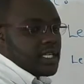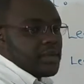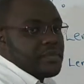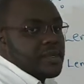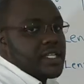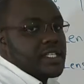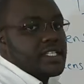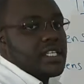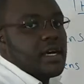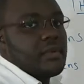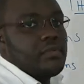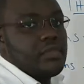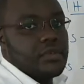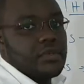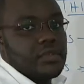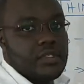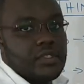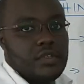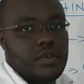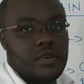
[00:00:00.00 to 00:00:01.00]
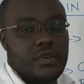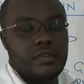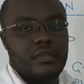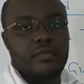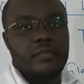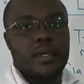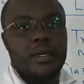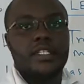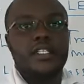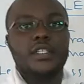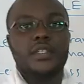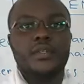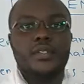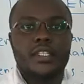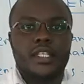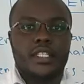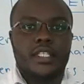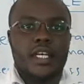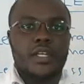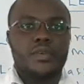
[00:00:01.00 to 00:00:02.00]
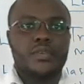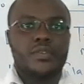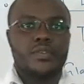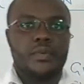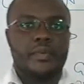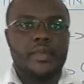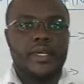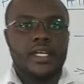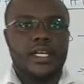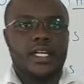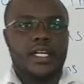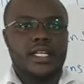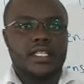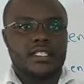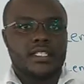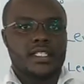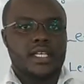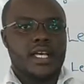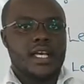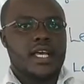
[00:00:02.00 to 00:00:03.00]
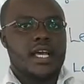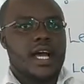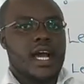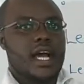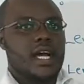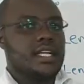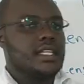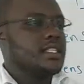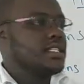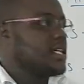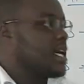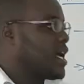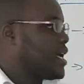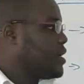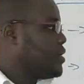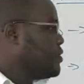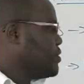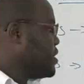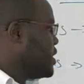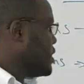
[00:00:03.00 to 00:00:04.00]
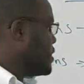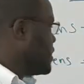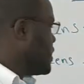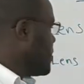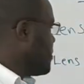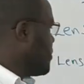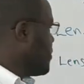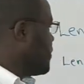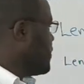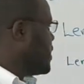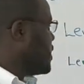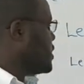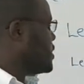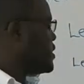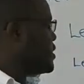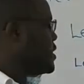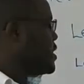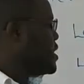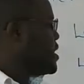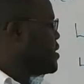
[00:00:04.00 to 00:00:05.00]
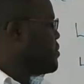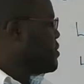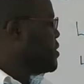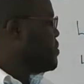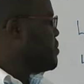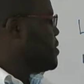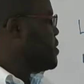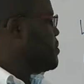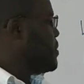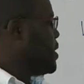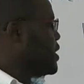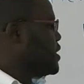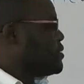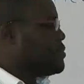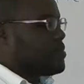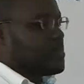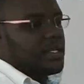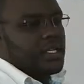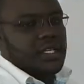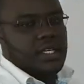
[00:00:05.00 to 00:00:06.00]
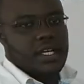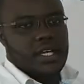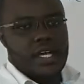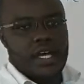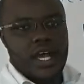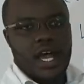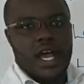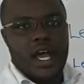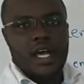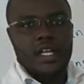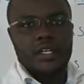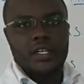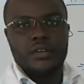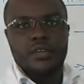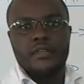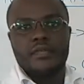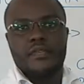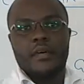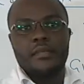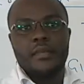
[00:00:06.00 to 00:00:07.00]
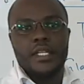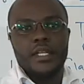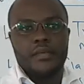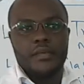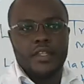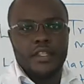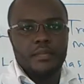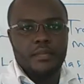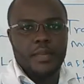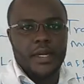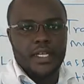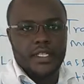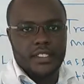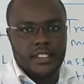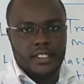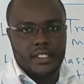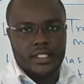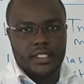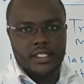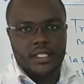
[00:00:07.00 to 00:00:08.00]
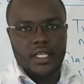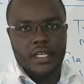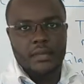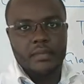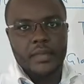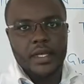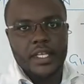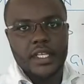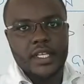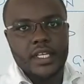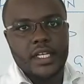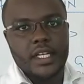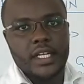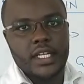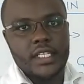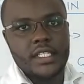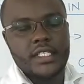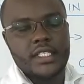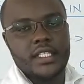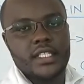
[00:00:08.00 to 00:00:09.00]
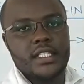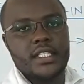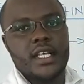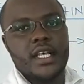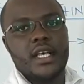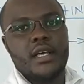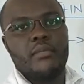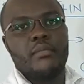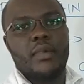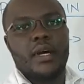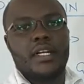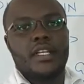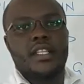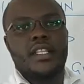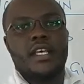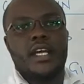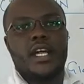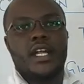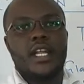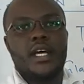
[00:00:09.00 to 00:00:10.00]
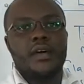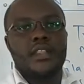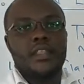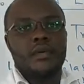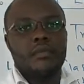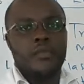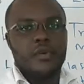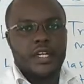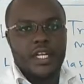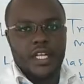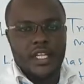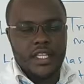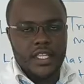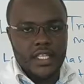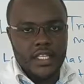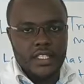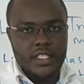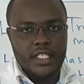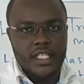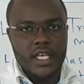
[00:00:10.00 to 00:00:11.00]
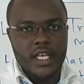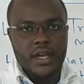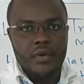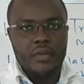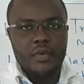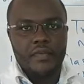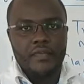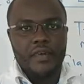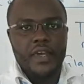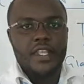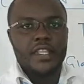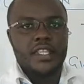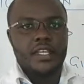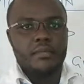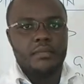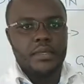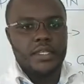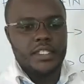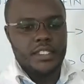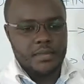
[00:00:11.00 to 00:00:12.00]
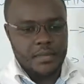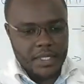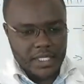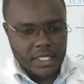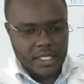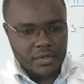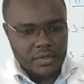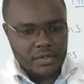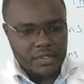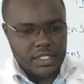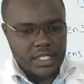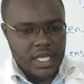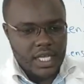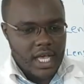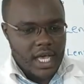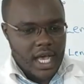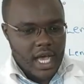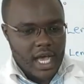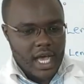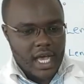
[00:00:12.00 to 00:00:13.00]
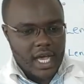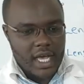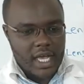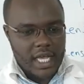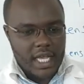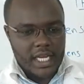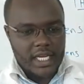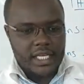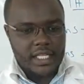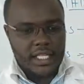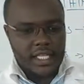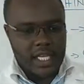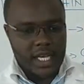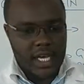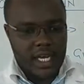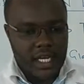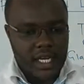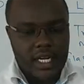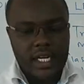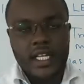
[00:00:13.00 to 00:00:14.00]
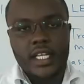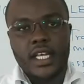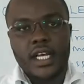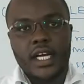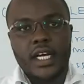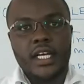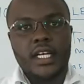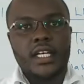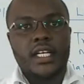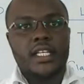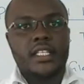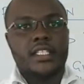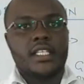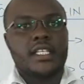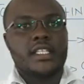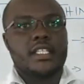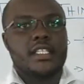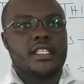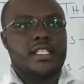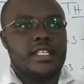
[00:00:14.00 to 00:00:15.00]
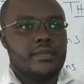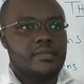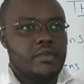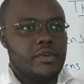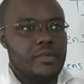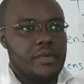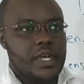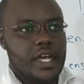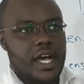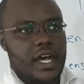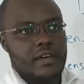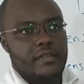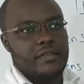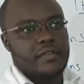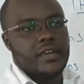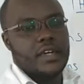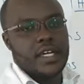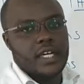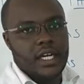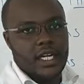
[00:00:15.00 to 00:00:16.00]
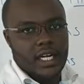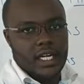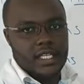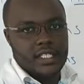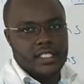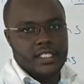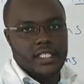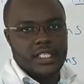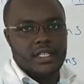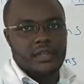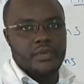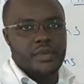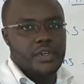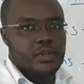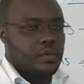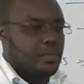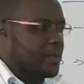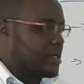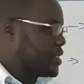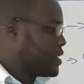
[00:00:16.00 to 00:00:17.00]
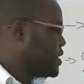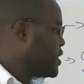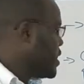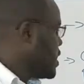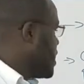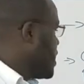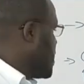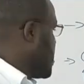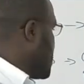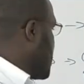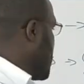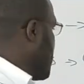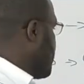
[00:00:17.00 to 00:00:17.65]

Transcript: examples of materials that are used to make glass, and I know that some of us maybe might be not familiar with plastics making lenses, but they are now the modern things. We find them in spectacles and they are clear, just the same way we have glass in window panes. We